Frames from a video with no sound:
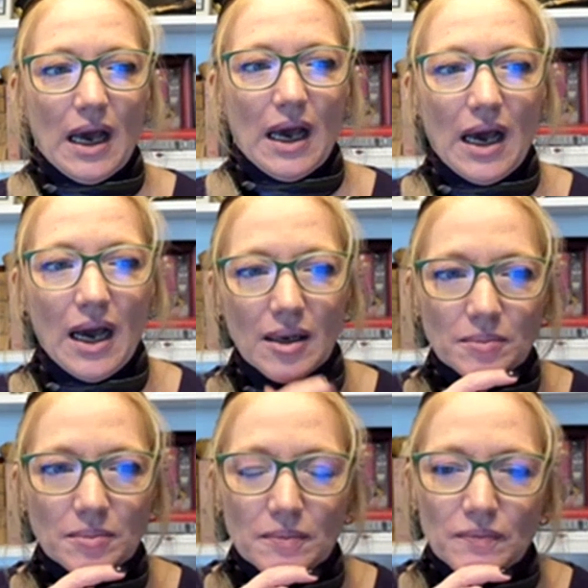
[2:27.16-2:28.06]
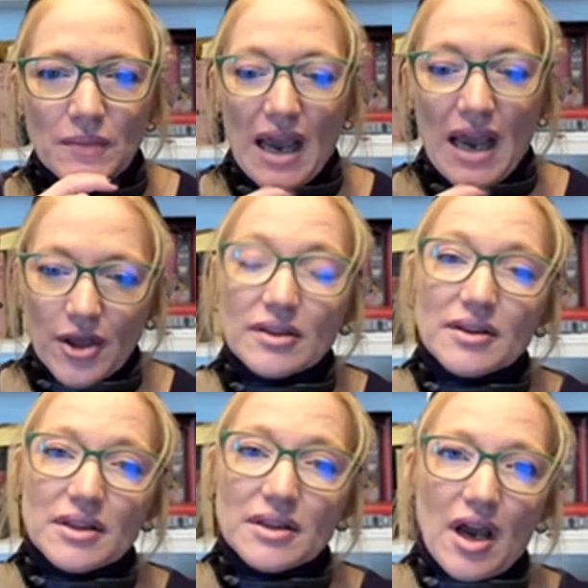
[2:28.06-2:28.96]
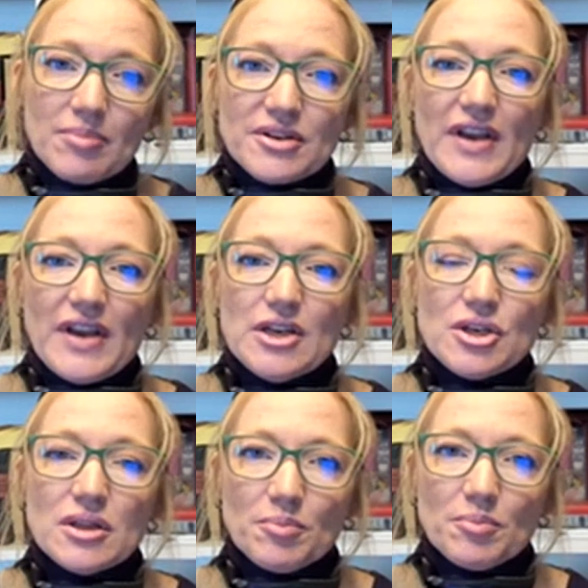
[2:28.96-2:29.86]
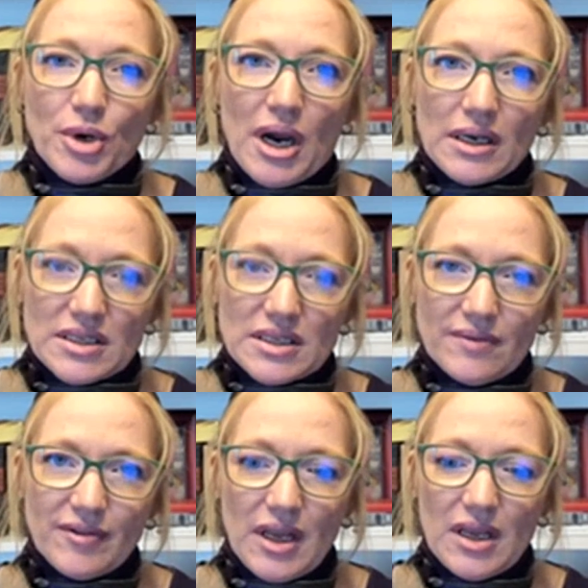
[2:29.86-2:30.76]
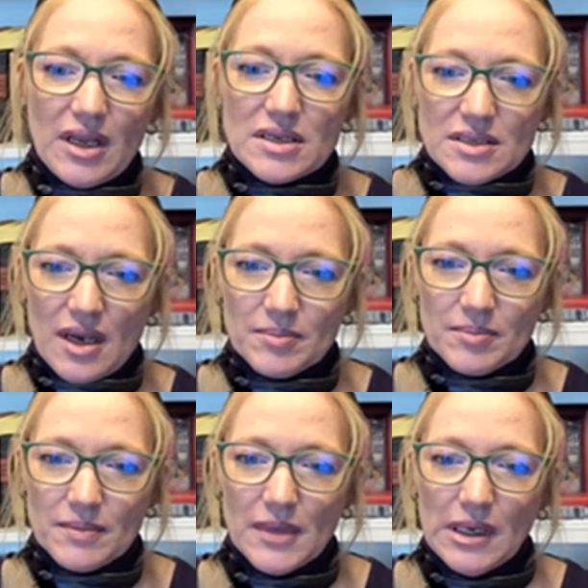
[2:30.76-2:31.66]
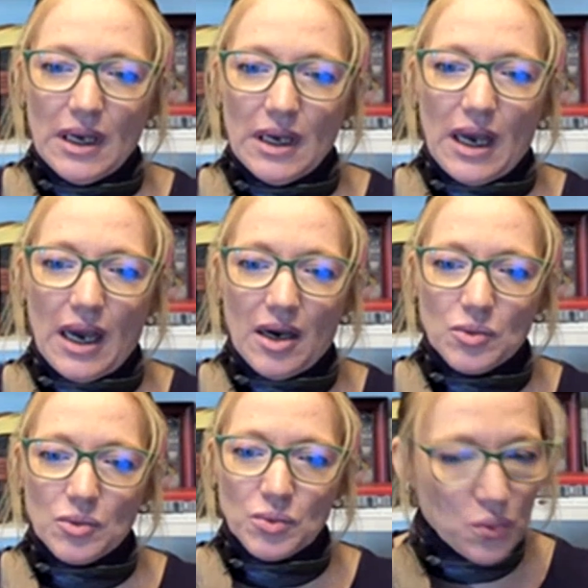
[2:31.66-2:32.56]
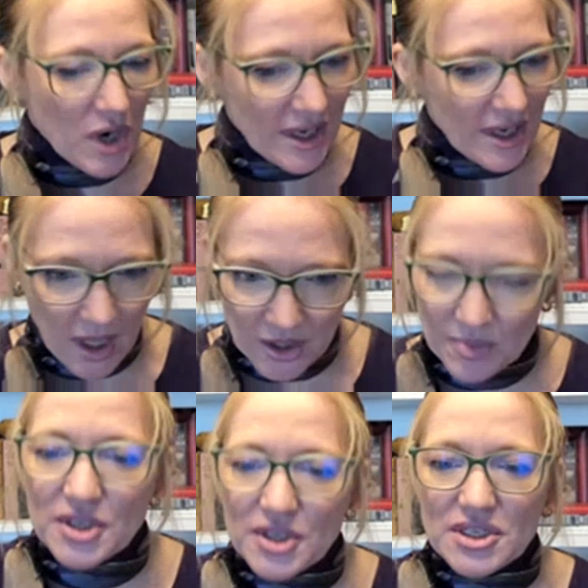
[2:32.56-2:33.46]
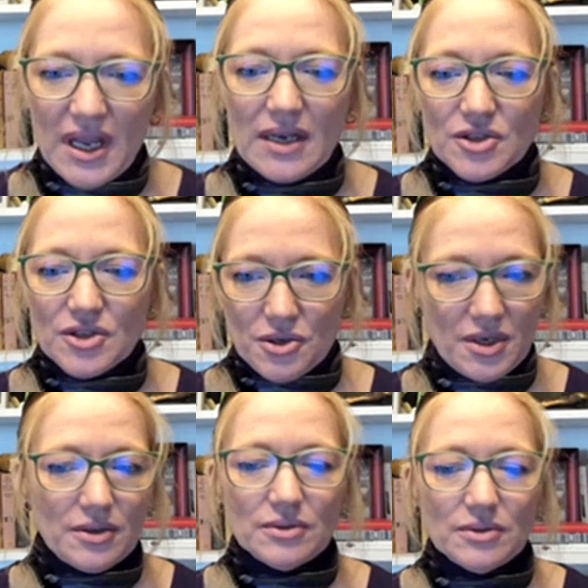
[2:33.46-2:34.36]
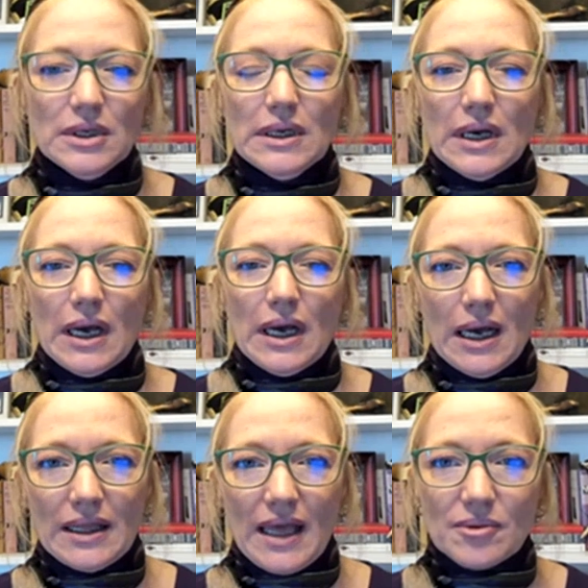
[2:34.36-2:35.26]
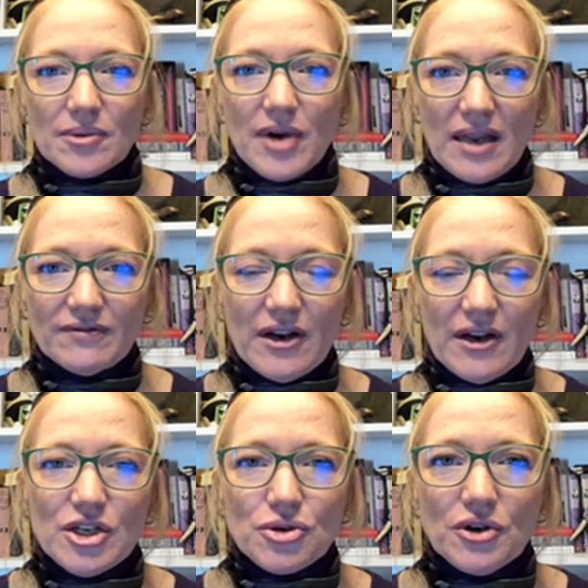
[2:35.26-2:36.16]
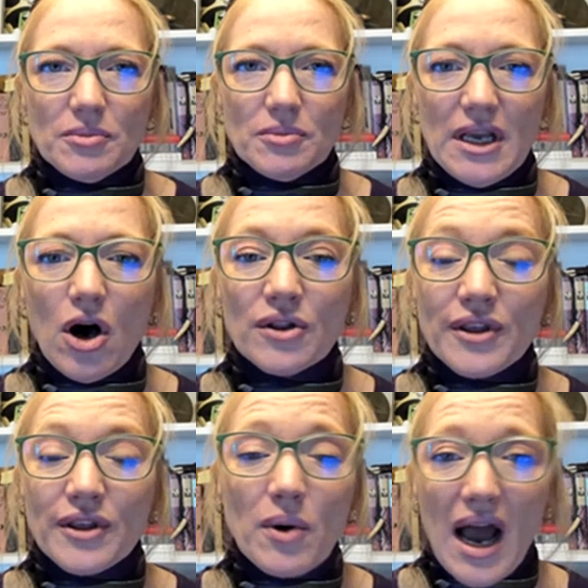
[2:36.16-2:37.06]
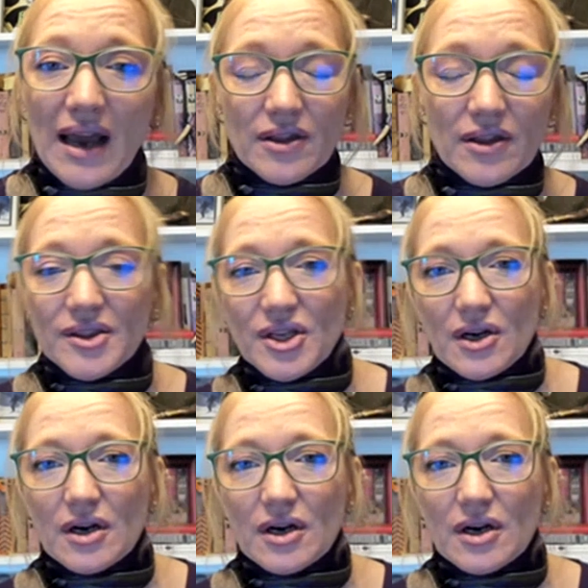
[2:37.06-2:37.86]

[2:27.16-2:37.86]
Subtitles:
I thought that the observation that productivity is up was 100% true. That rang very true to me. Although I thought that